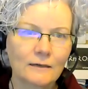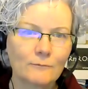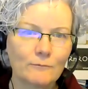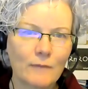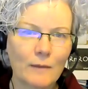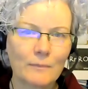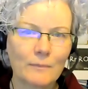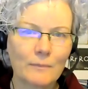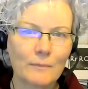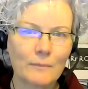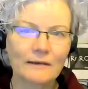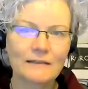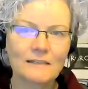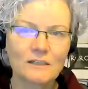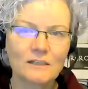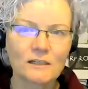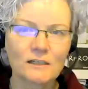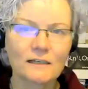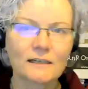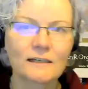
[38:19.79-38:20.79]
mapping
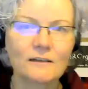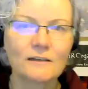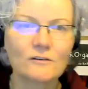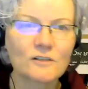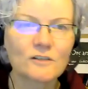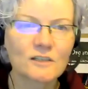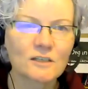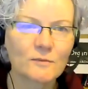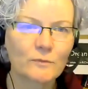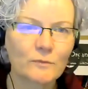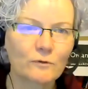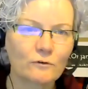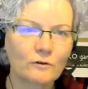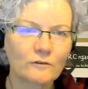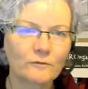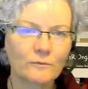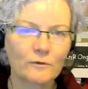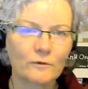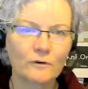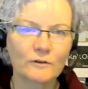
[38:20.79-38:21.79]
digital inclusion support
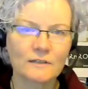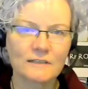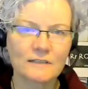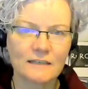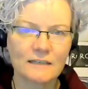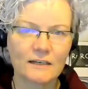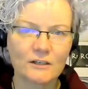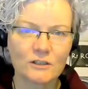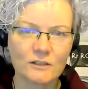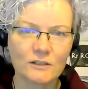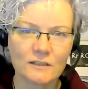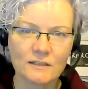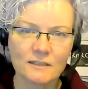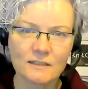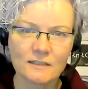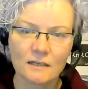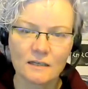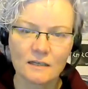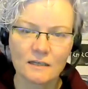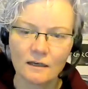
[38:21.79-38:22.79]
from organisations